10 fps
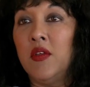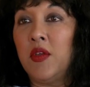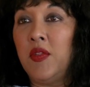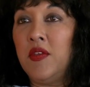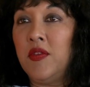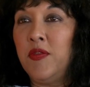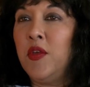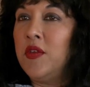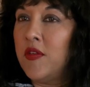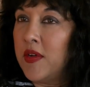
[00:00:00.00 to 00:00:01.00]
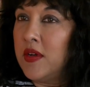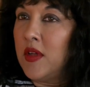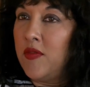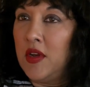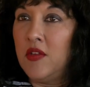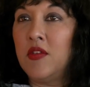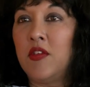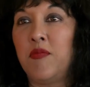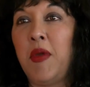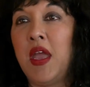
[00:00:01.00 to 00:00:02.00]
So there's a few different
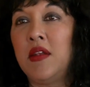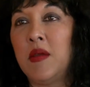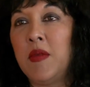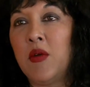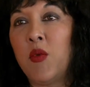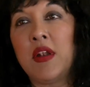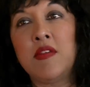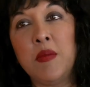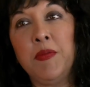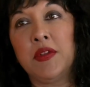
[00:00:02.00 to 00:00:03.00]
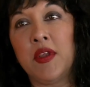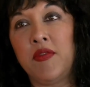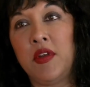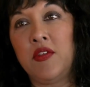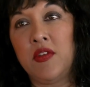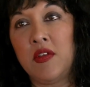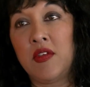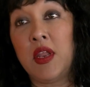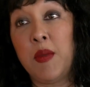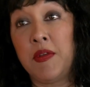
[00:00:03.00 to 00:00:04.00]
definitions of pandemic. One simple definition is
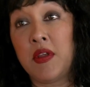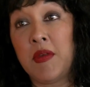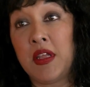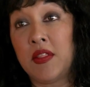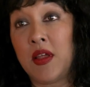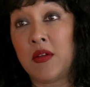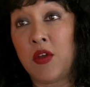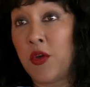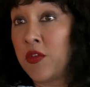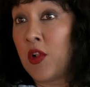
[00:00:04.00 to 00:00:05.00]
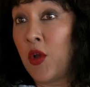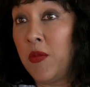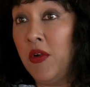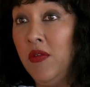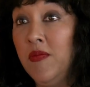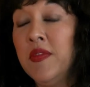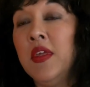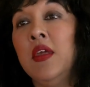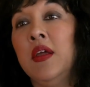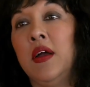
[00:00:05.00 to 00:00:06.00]
an epidemic that goes global.
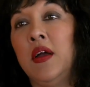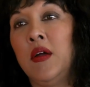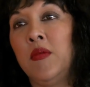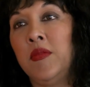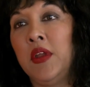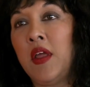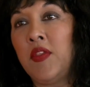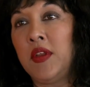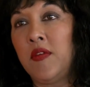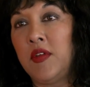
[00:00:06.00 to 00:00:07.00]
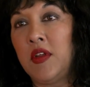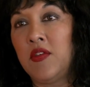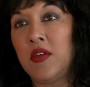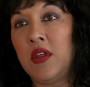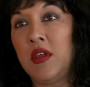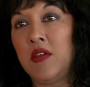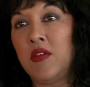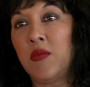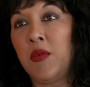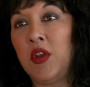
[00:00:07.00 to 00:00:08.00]
Um, another definition
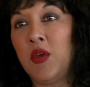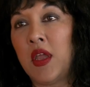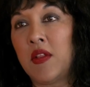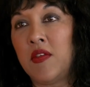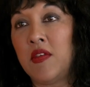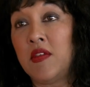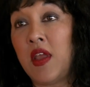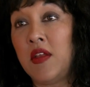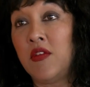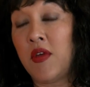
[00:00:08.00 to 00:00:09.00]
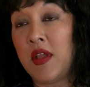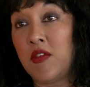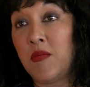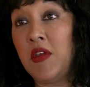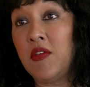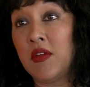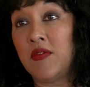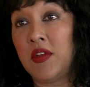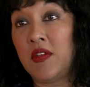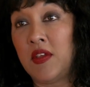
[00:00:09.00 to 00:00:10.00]
is when you get sustained transmission
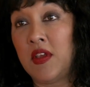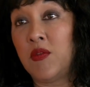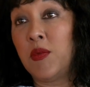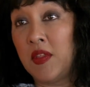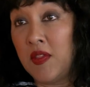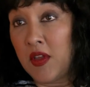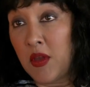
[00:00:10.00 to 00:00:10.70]
of the disease within the